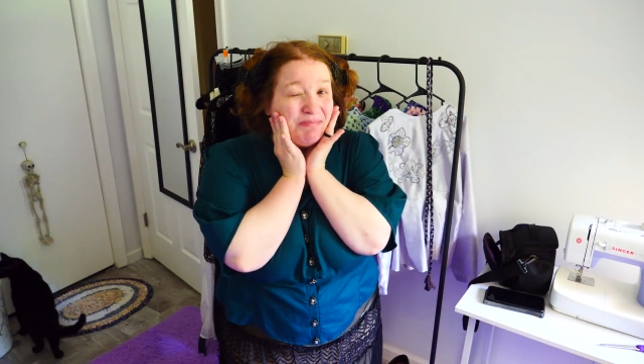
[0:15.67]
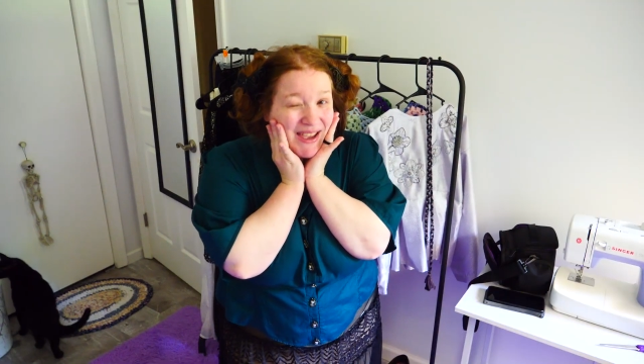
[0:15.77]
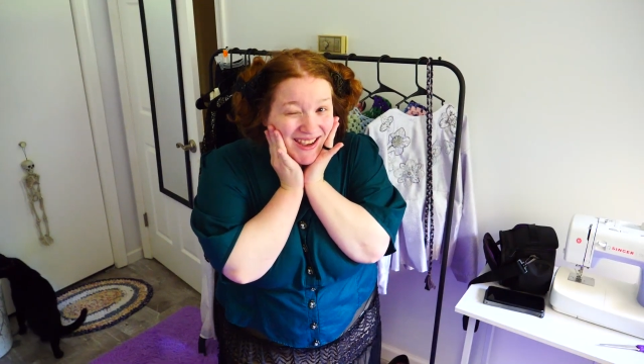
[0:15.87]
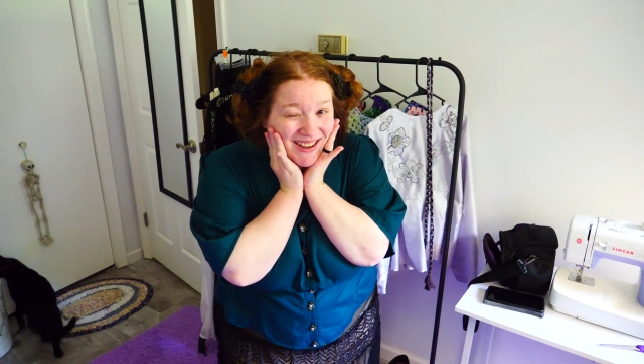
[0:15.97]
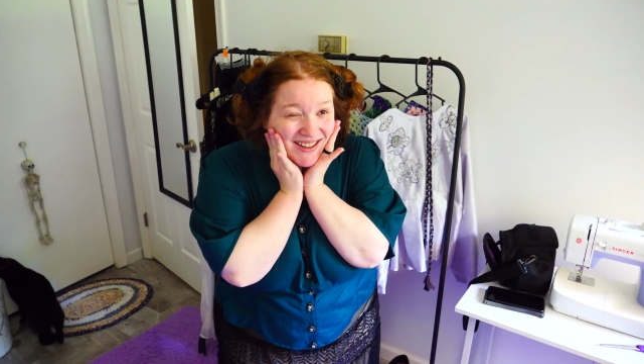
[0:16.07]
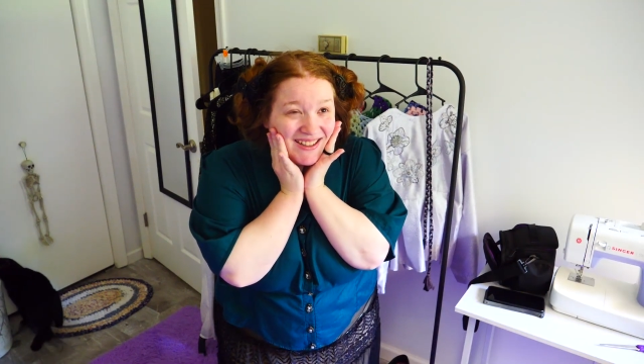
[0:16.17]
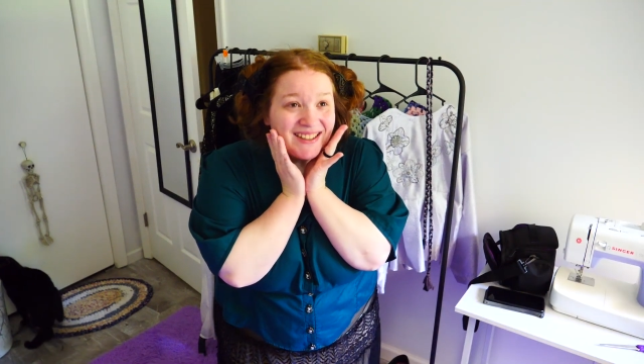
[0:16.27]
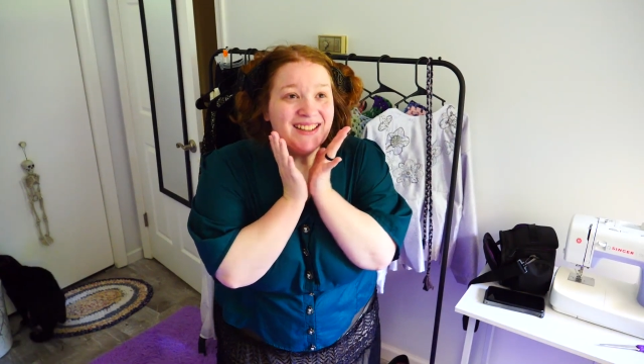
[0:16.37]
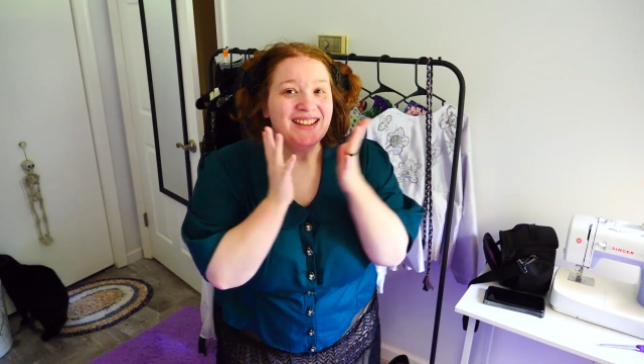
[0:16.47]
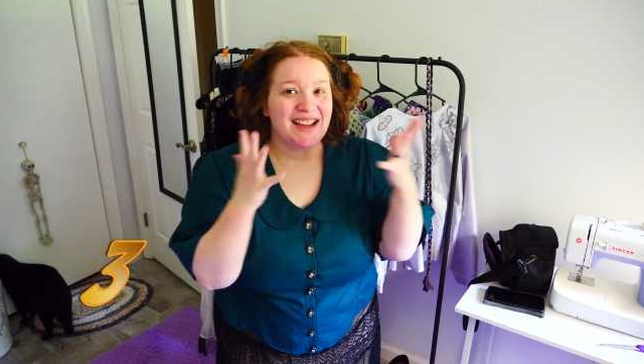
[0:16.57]
made
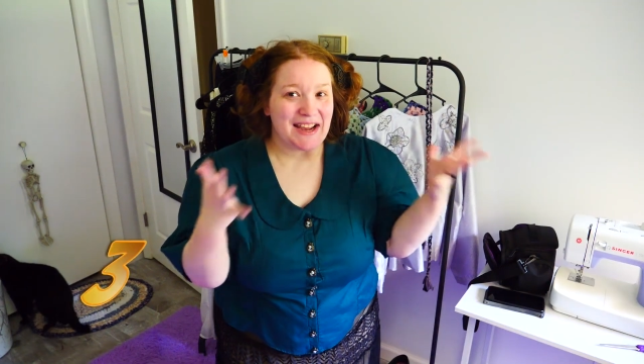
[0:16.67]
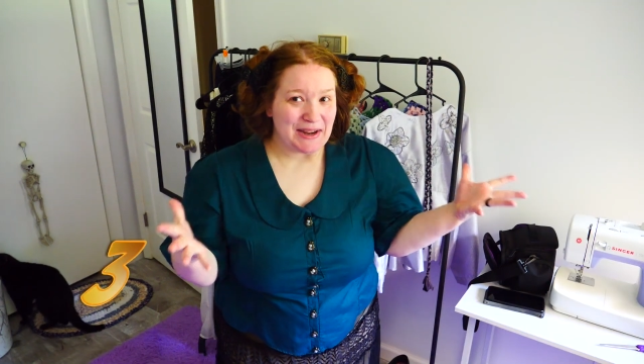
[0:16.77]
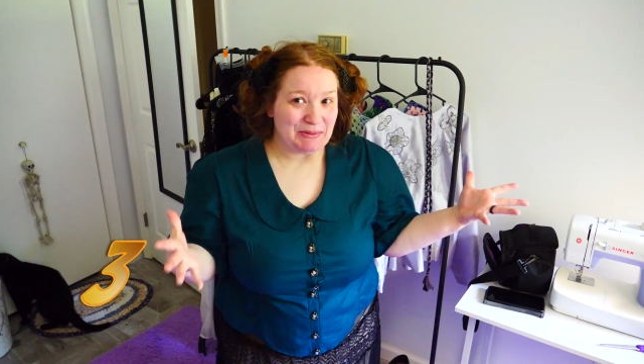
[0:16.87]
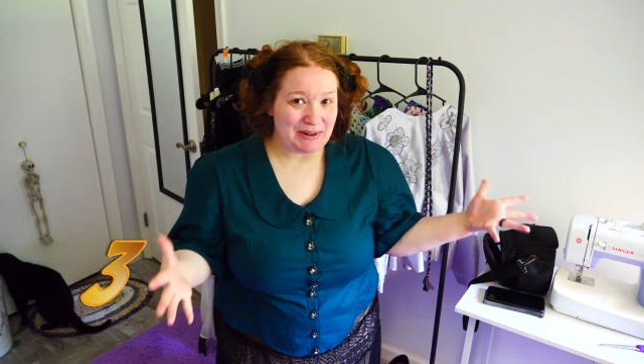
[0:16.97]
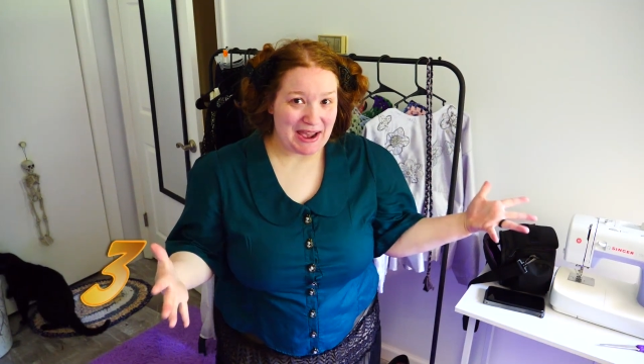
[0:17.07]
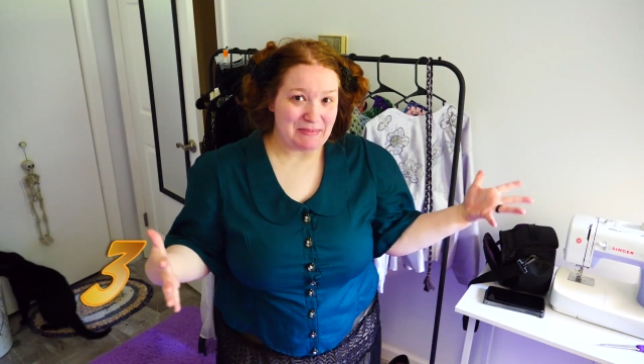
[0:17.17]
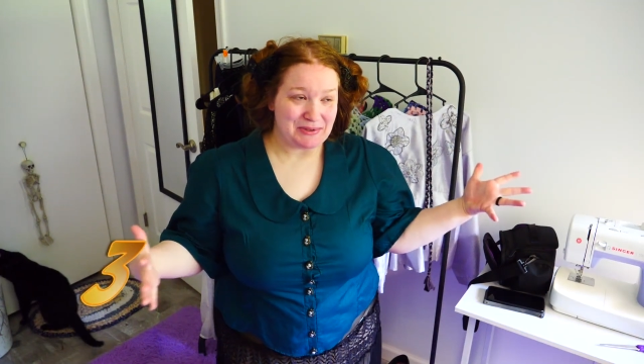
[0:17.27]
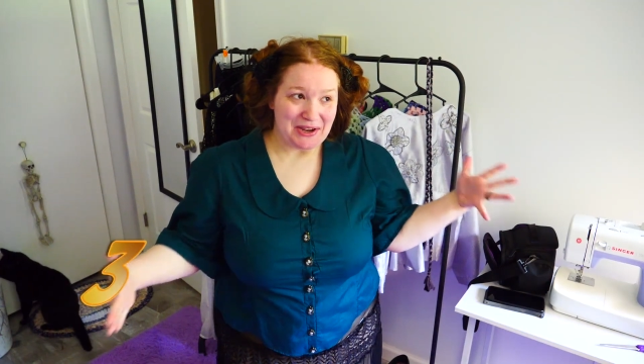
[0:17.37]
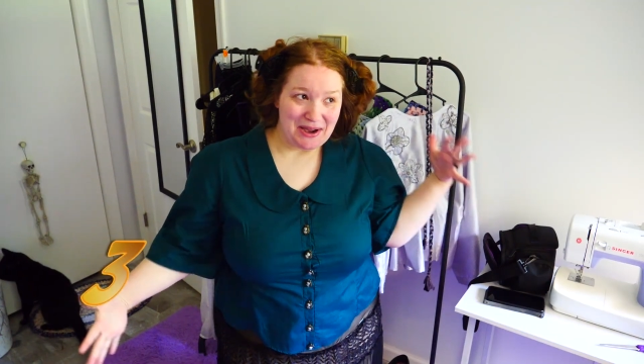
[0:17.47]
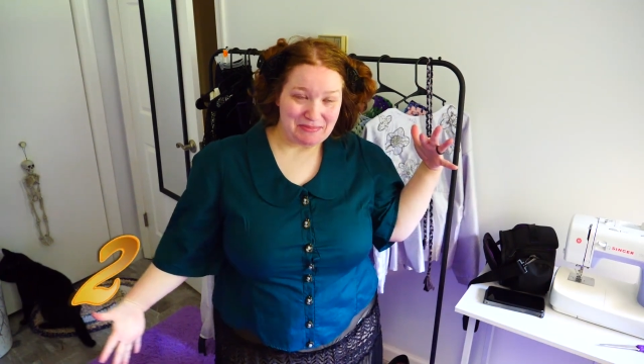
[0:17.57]
a wrap
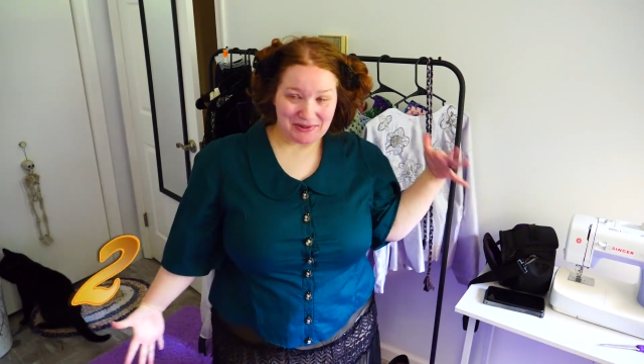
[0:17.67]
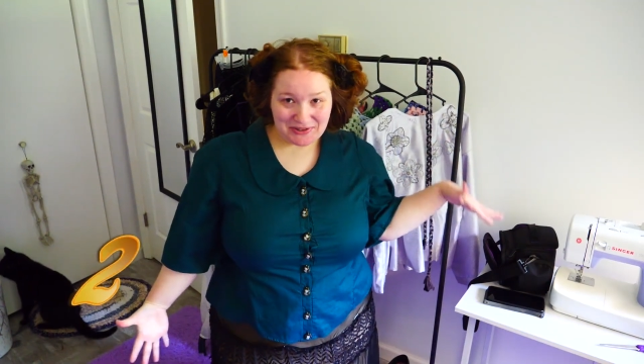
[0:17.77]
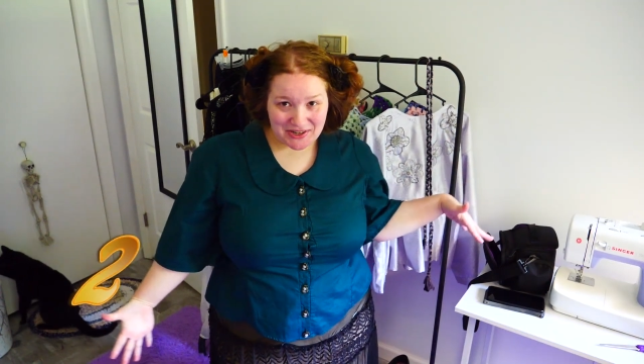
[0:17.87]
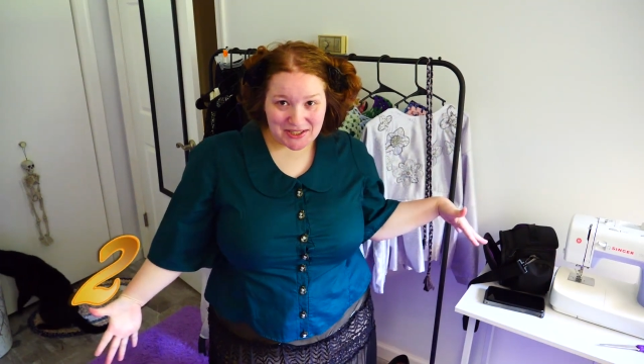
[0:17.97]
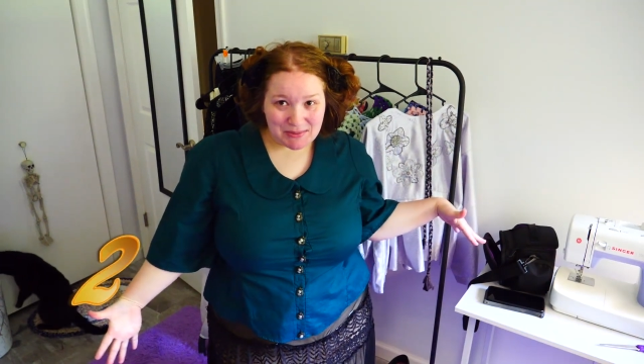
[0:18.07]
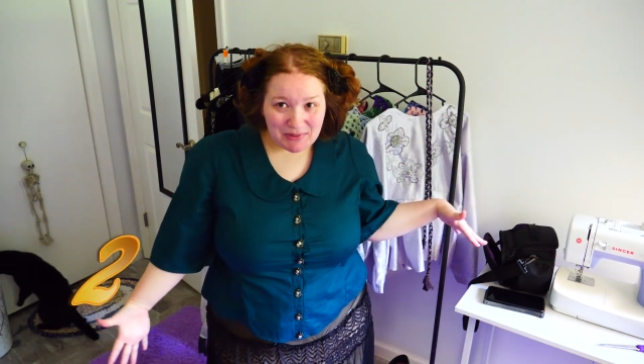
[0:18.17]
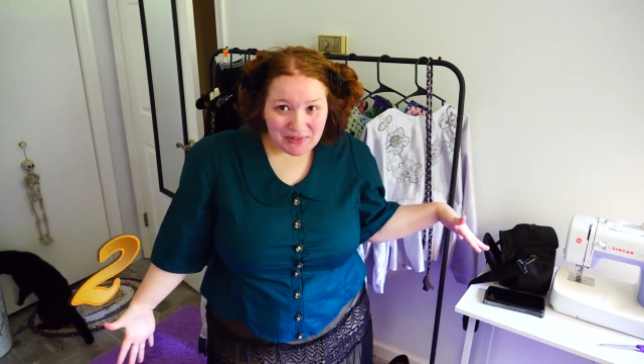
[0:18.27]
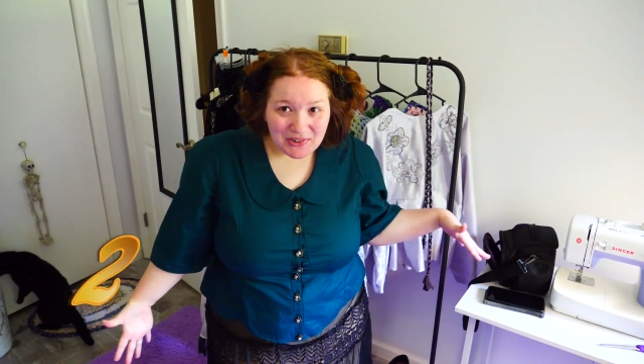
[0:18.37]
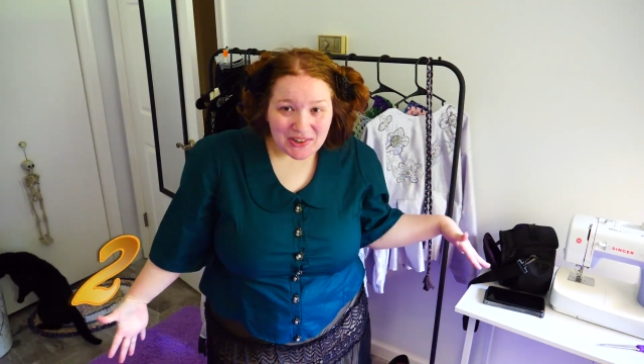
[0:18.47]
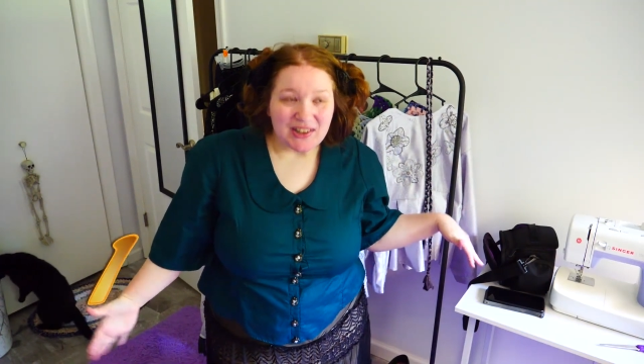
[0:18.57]
top or dress
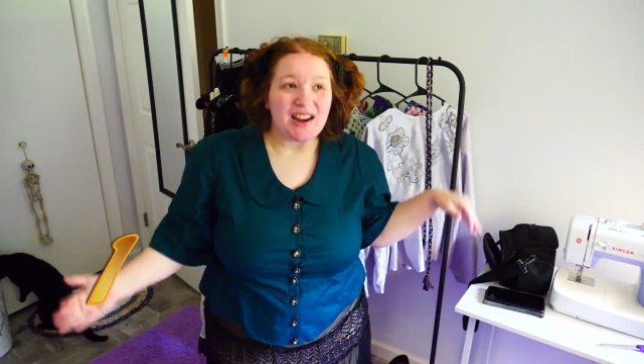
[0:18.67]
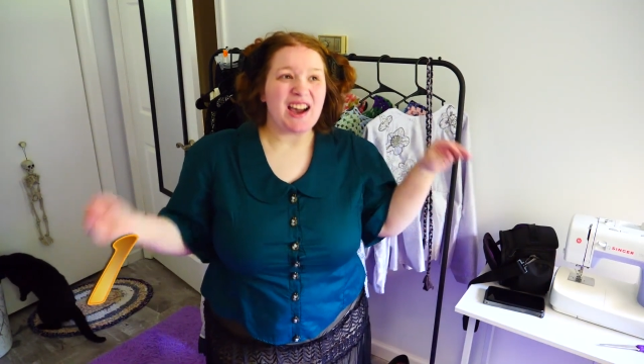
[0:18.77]
before.